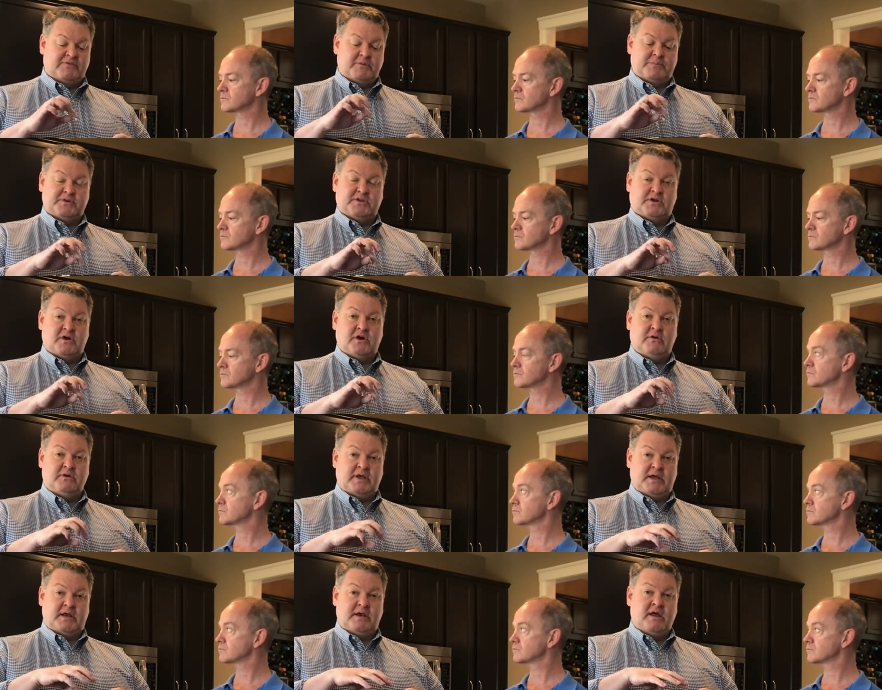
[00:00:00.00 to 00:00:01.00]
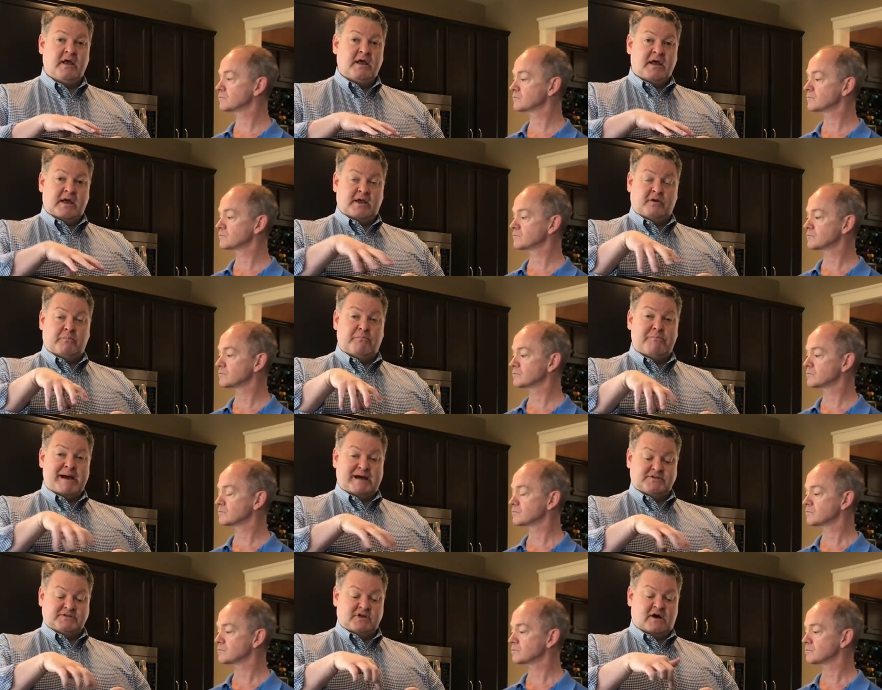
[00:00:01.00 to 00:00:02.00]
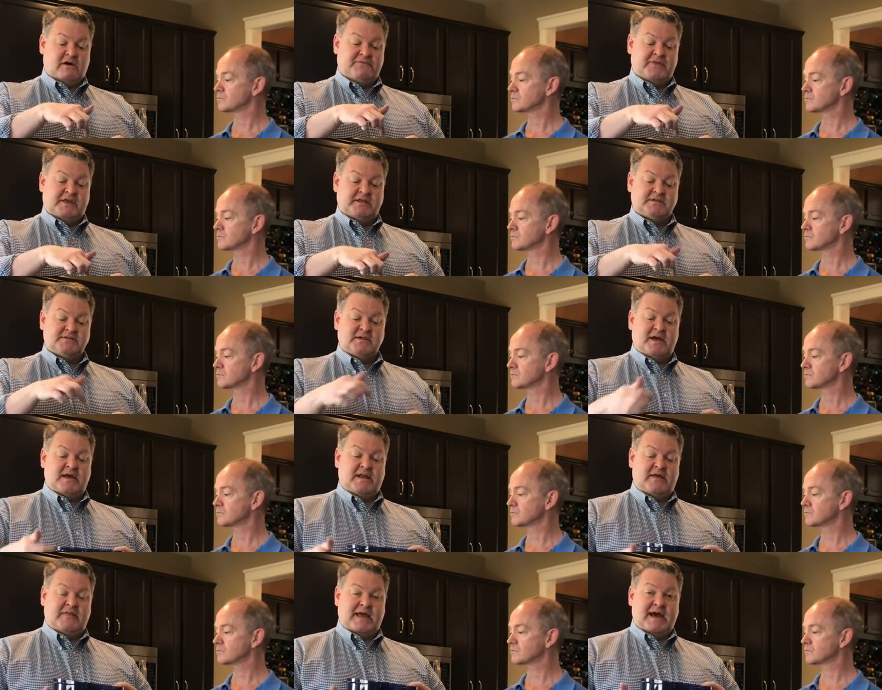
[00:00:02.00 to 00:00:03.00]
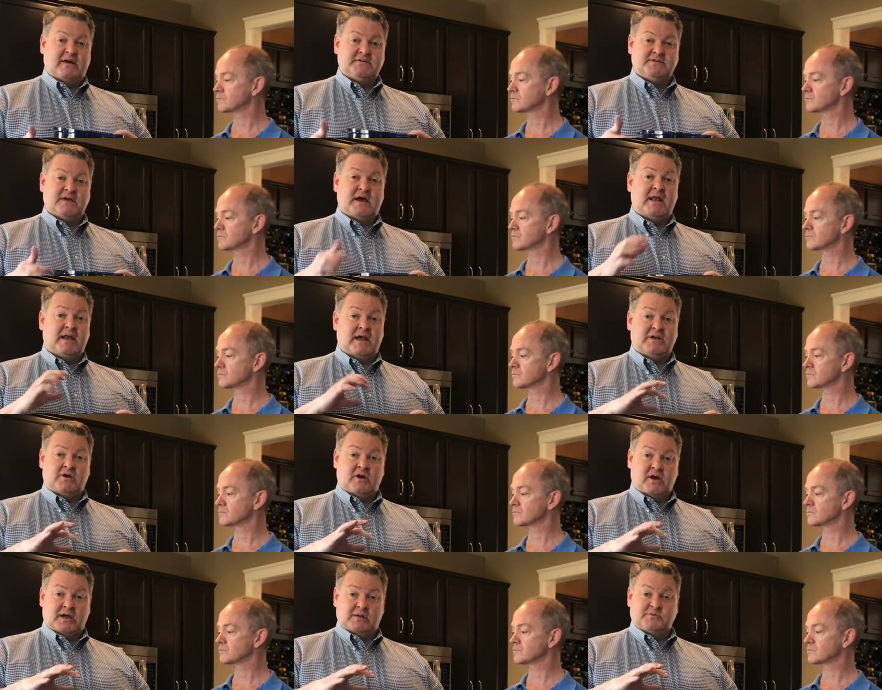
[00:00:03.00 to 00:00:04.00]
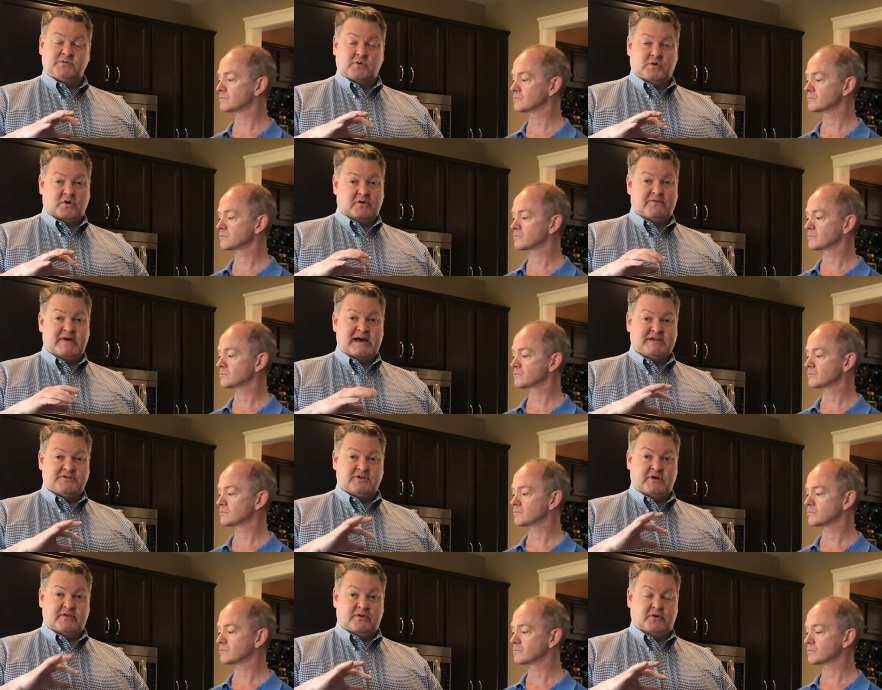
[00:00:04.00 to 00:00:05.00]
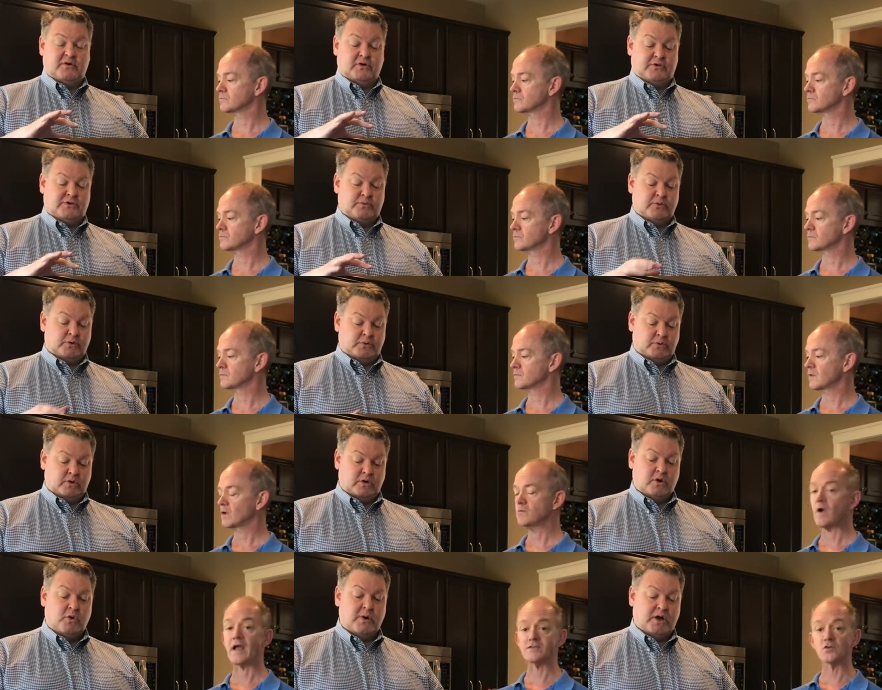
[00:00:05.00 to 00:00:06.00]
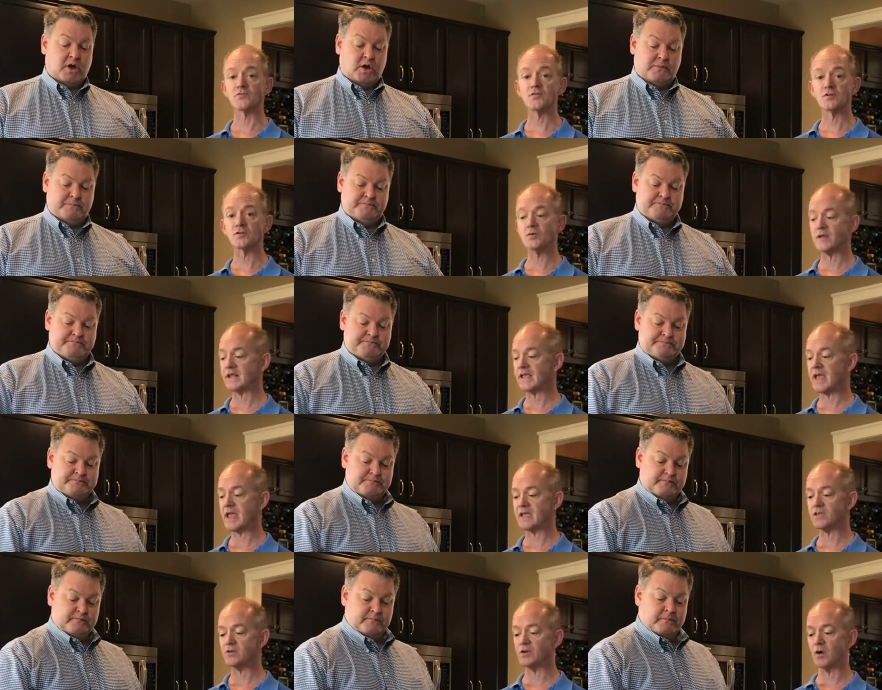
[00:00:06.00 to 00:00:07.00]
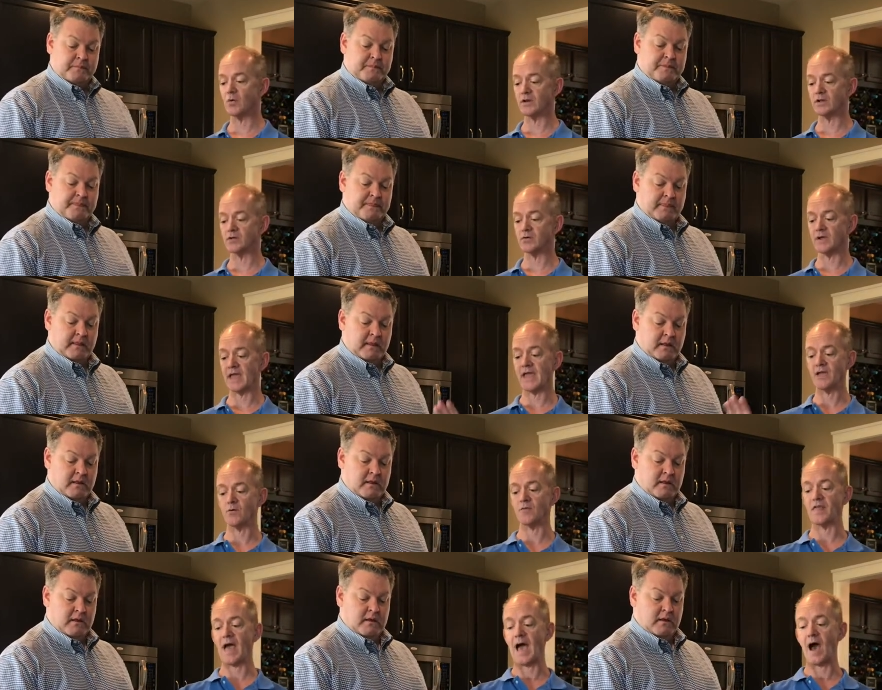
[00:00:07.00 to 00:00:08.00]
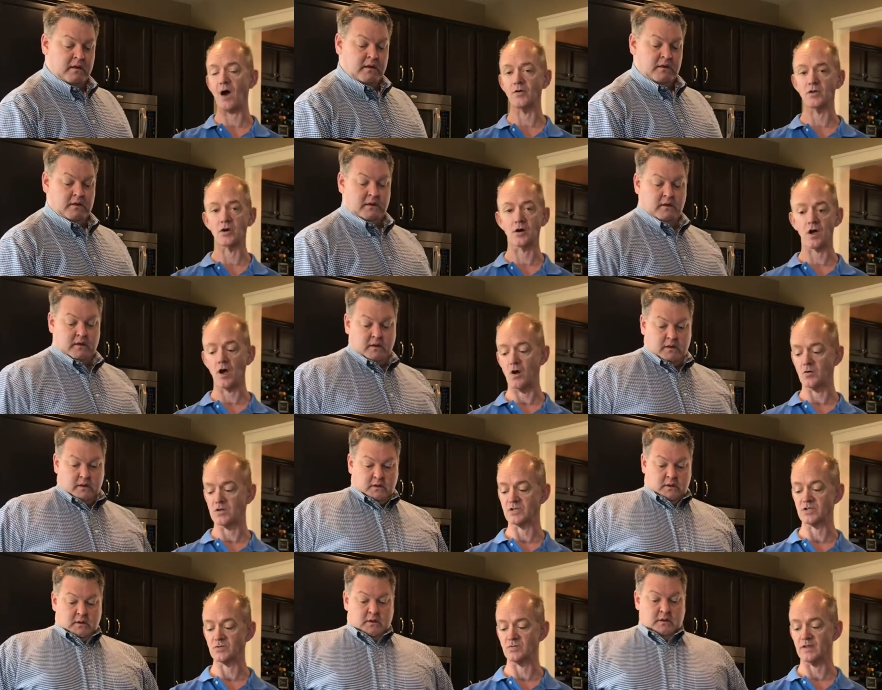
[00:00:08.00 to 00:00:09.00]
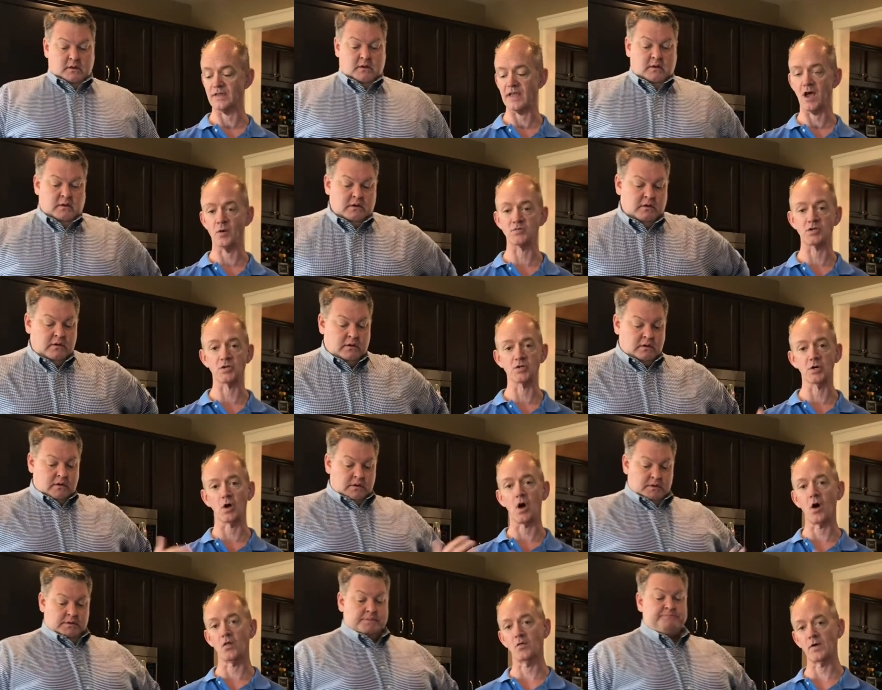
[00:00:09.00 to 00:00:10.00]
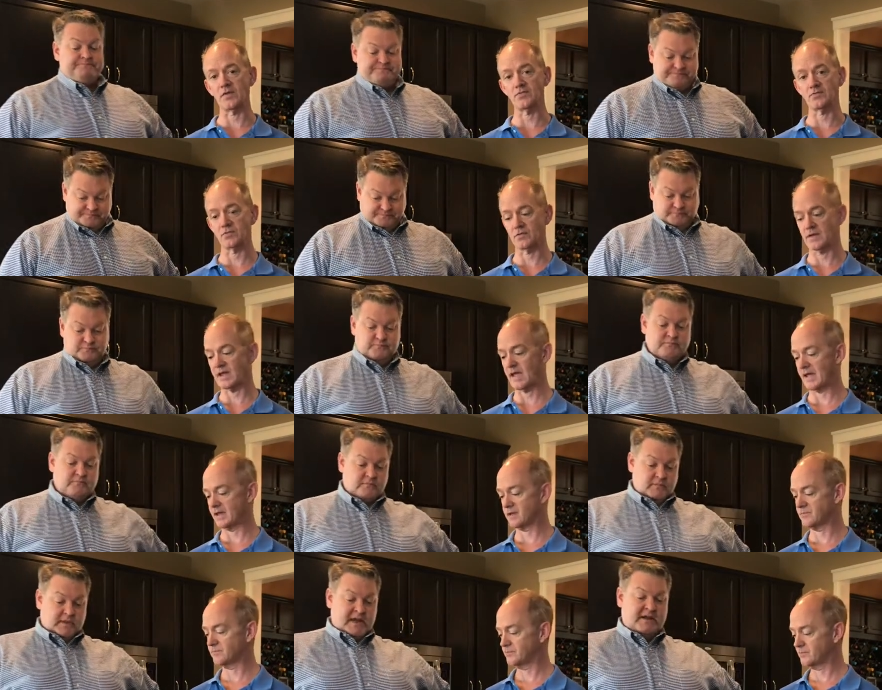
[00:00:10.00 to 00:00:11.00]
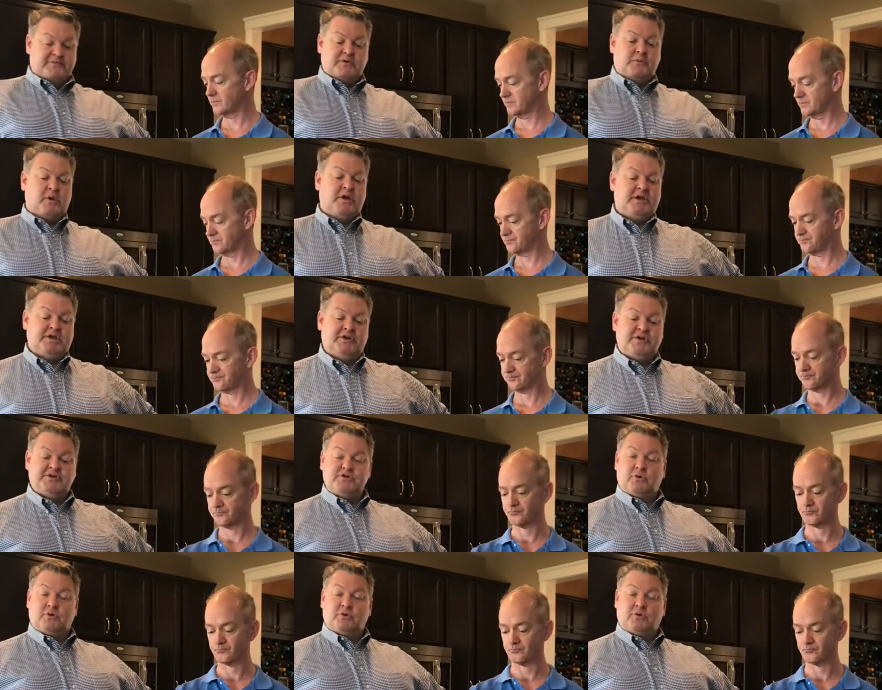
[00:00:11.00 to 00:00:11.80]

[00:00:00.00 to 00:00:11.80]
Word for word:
Speaker 1: if you put the cone in, it'll bounce off the inside and the outside, and your items will cook faster and they'll cook through.
Speaker 2: Right. Quicker. So if you're doing a cake, you don't want to do a cake without your cone because it really helps it cook all the way through the cake.
Speaker 1: And if you want it, you could